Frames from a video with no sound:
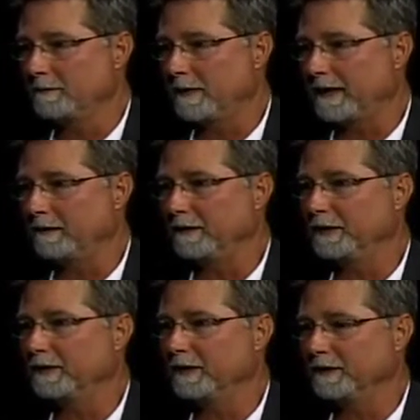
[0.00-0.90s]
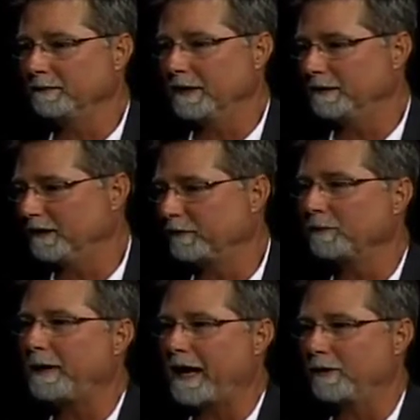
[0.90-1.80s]
a different
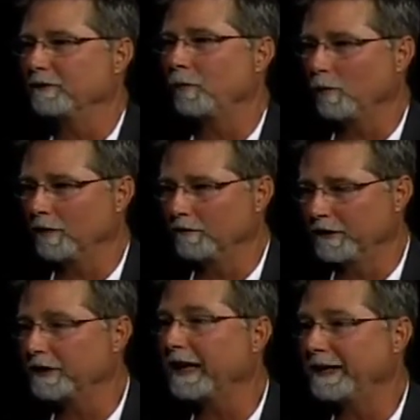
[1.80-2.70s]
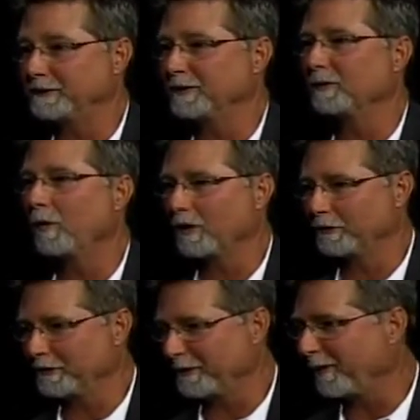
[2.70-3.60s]
pattern of irrigation or water in
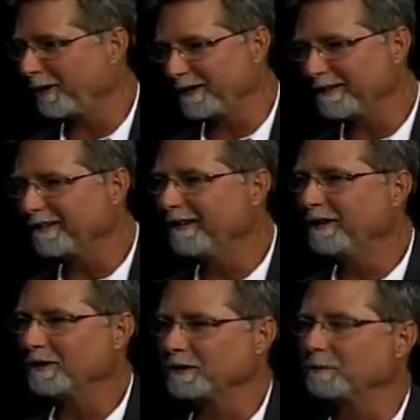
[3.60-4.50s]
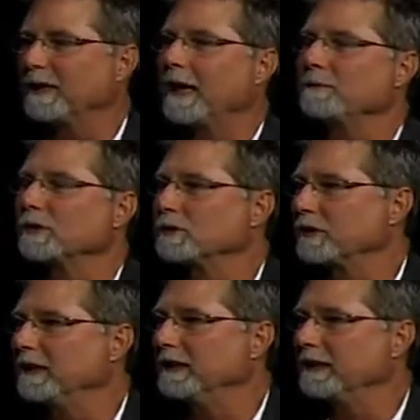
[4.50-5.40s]
your yard. Okay. Sometimes a
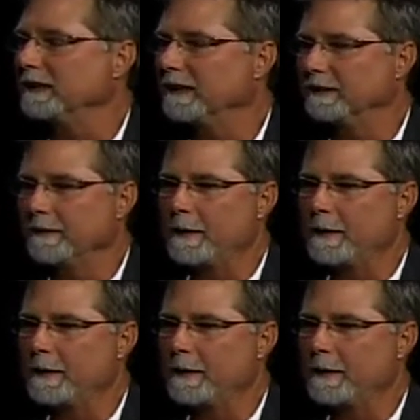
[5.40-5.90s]
tree that